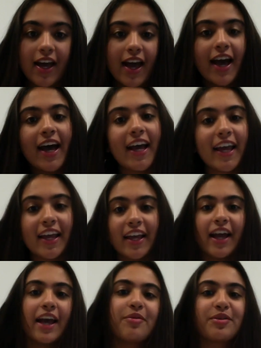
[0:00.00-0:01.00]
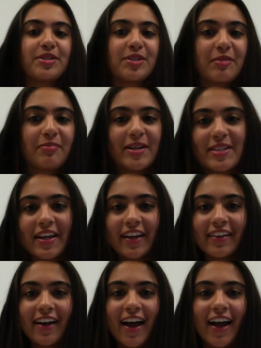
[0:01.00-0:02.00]
Hi! I want to start by
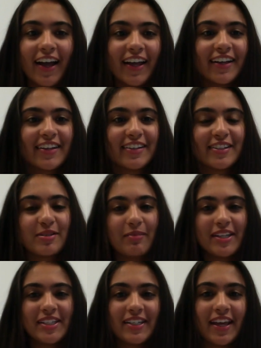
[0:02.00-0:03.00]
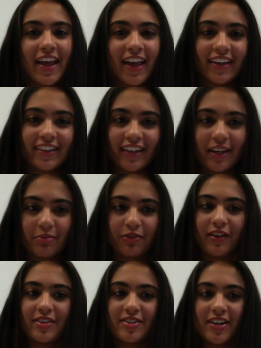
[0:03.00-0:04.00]
saying hi to my TA and
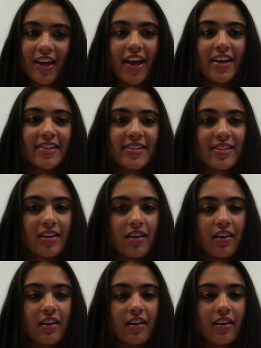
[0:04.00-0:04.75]
Professor Nez.